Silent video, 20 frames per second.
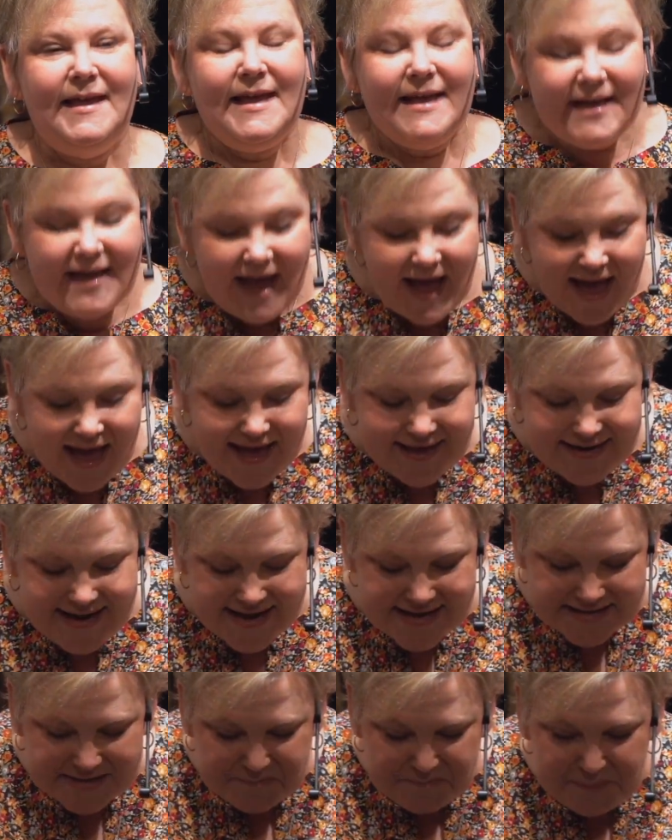God
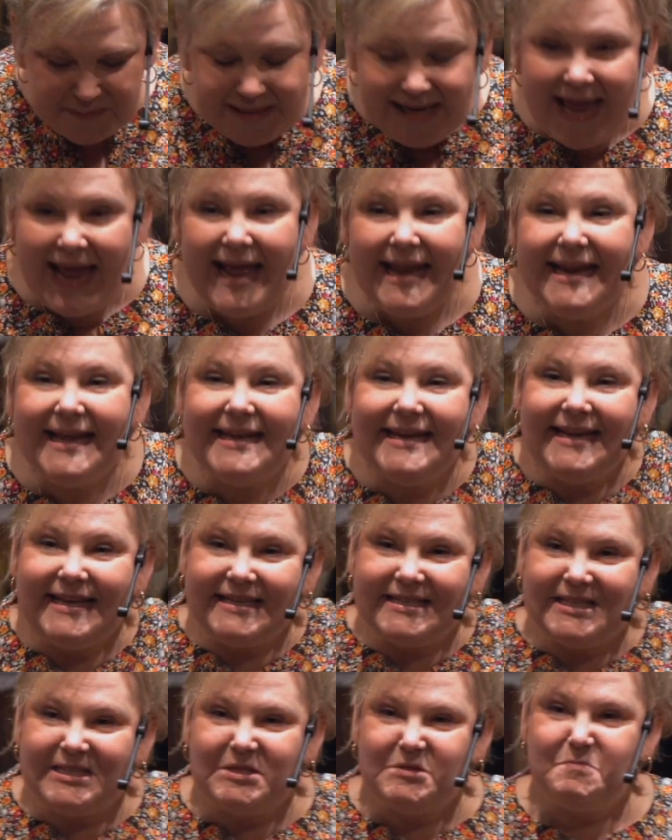has planted
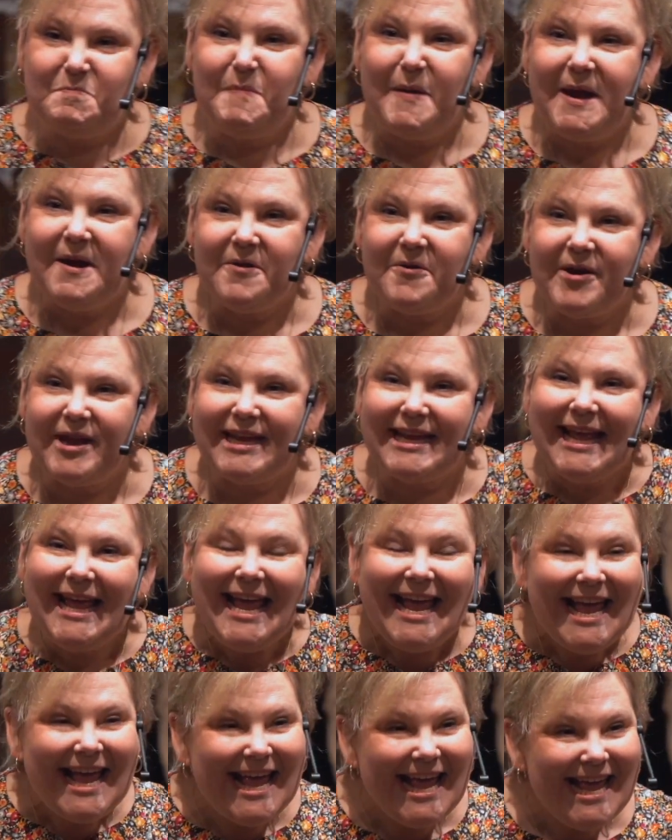his spirit
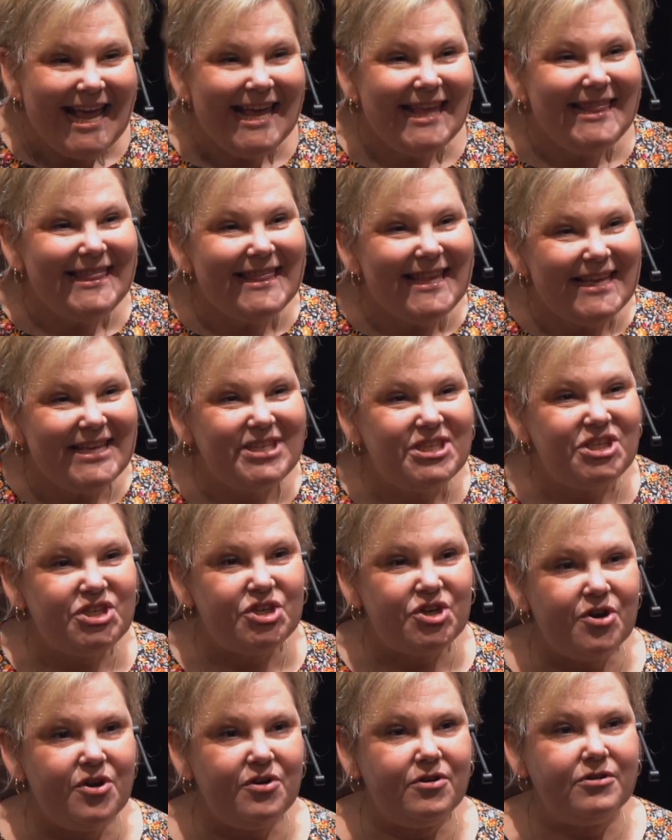in this
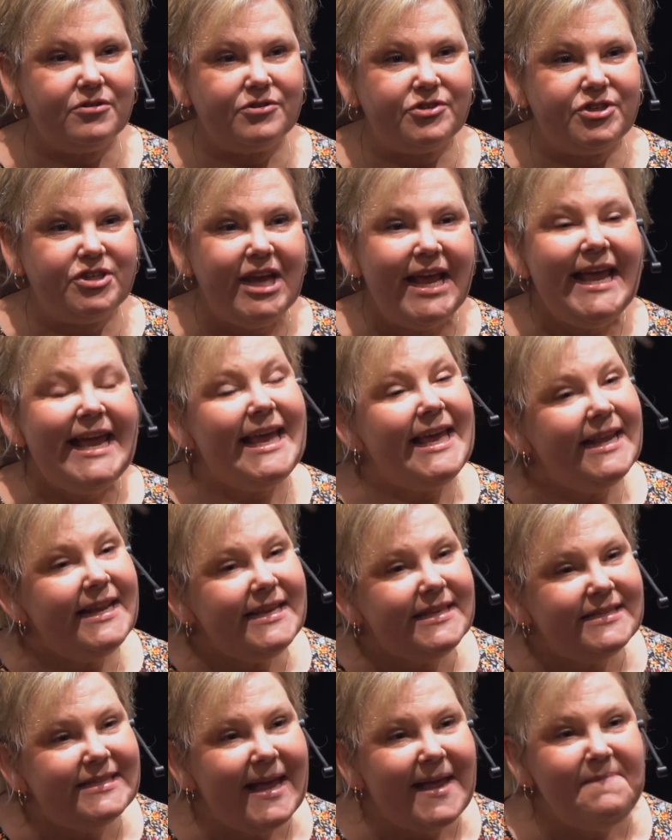church. It
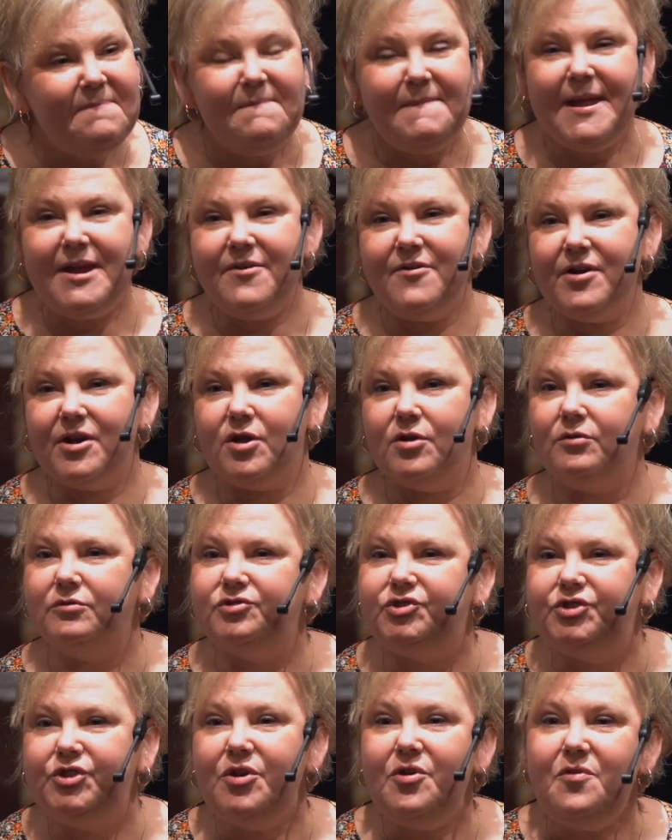is a miracle.
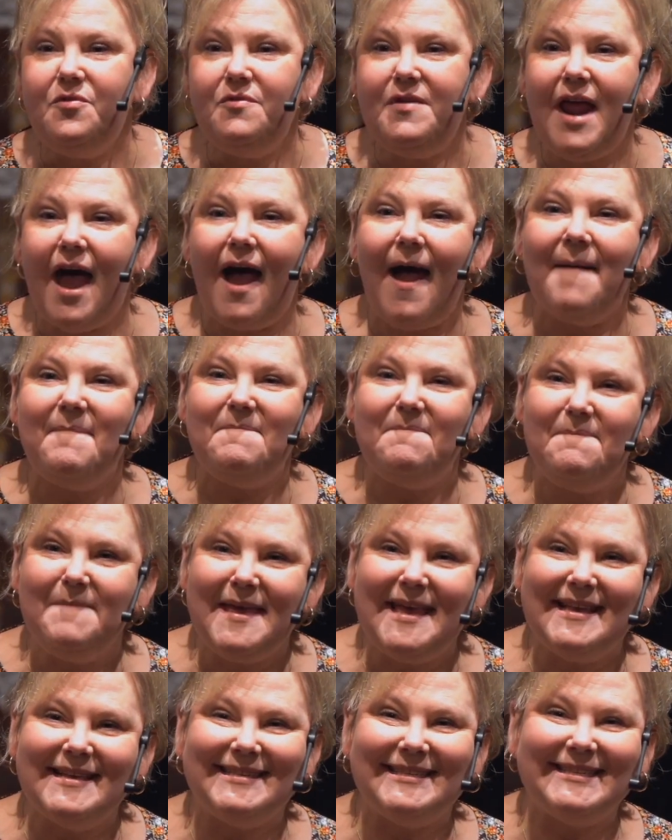Do not
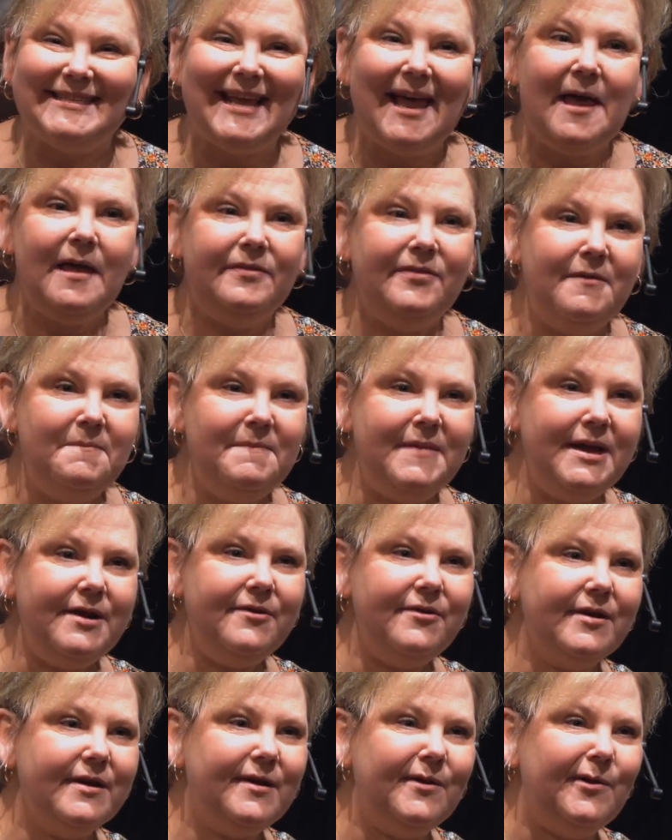miss the
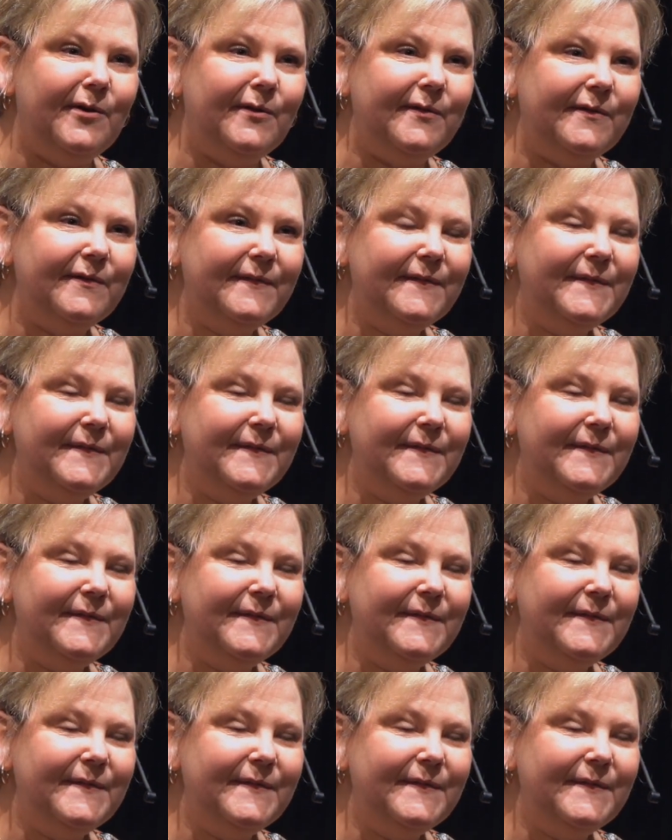miracle.